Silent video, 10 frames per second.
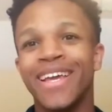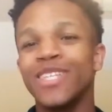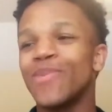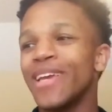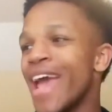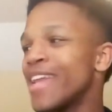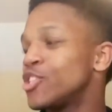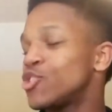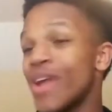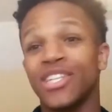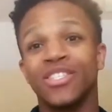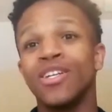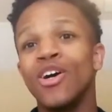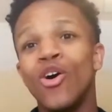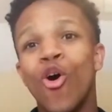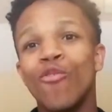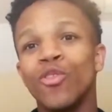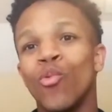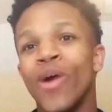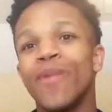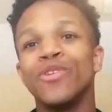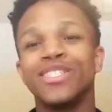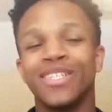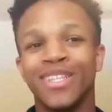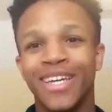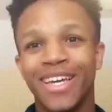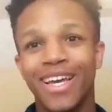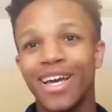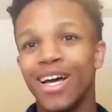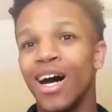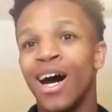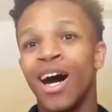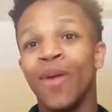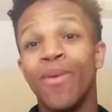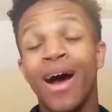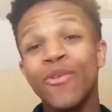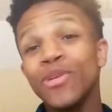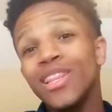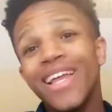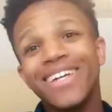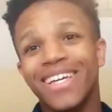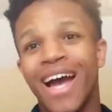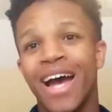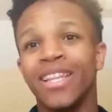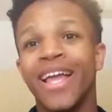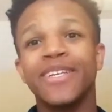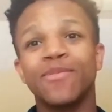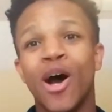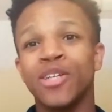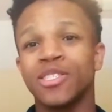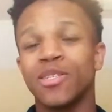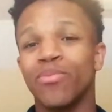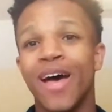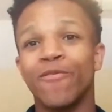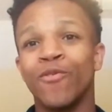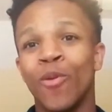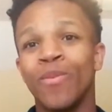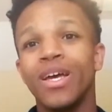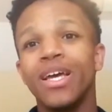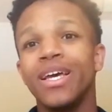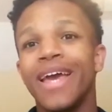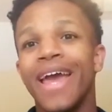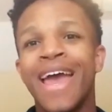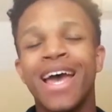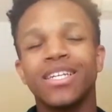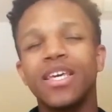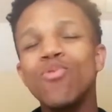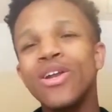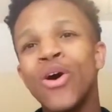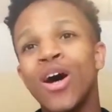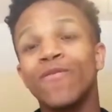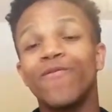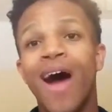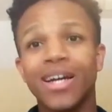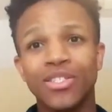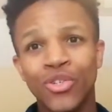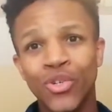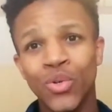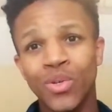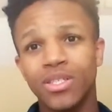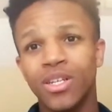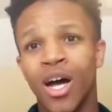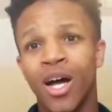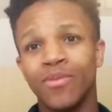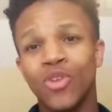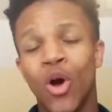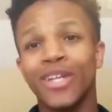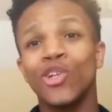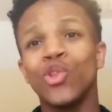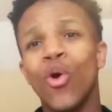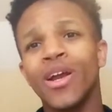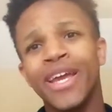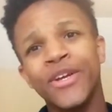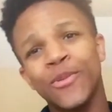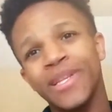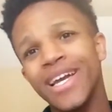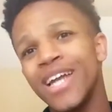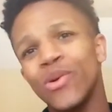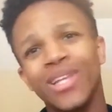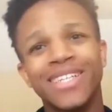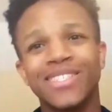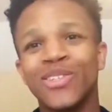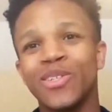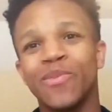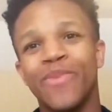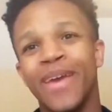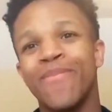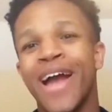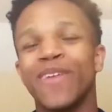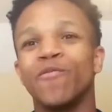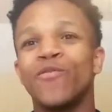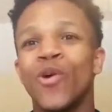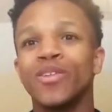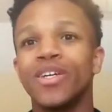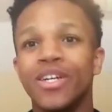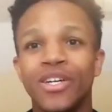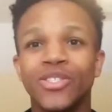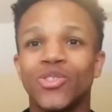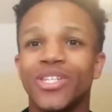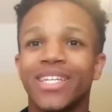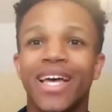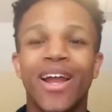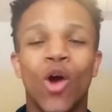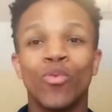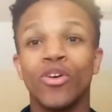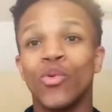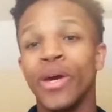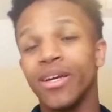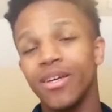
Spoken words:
He's been gaining traction over the web recently. I really like the guy. I like his policy platform. And he went on Fox News talking to Laura Ingraham, and they got into a nice little debate back and forth. So check that out real quick.